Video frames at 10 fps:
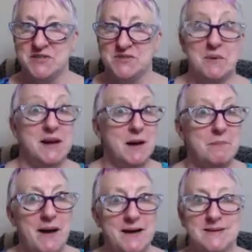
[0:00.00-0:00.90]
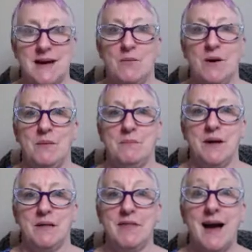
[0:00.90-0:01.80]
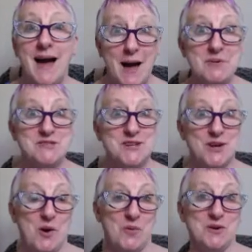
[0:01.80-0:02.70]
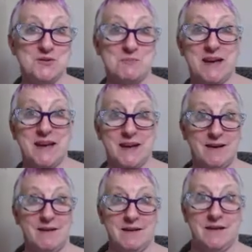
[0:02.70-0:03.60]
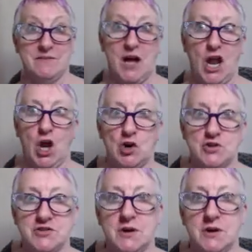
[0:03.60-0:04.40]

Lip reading: So I'm going to come back to that one. But that happens a lot when you're speaking live, a lot.